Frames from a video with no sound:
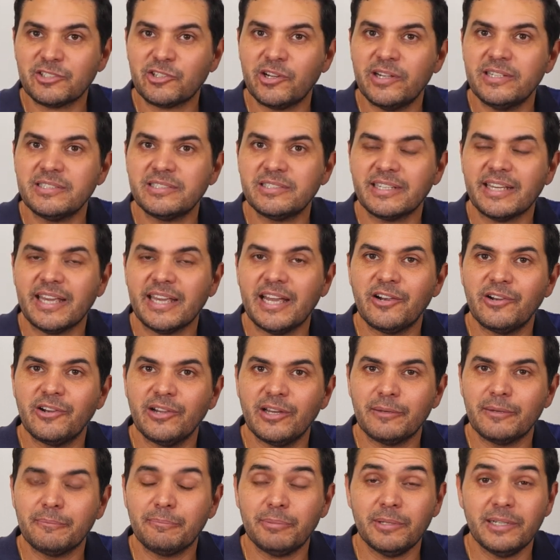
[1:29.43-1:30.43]
Transit
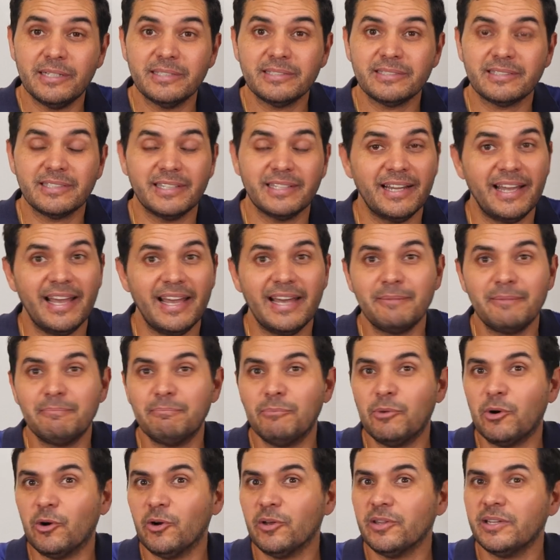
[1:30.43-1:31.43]
Carry-On Plus, and I had
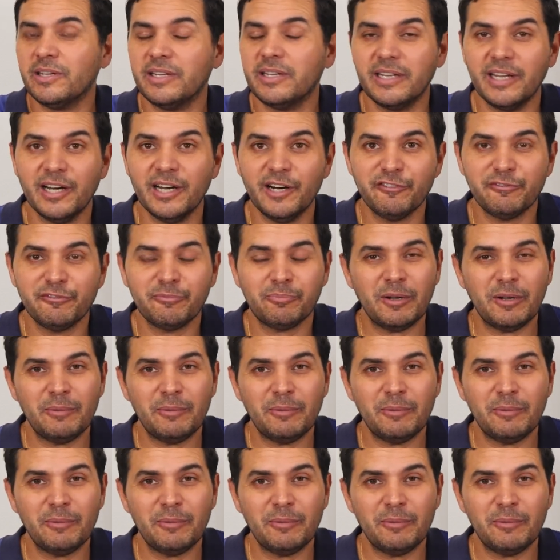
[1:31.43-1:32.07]
more than enough.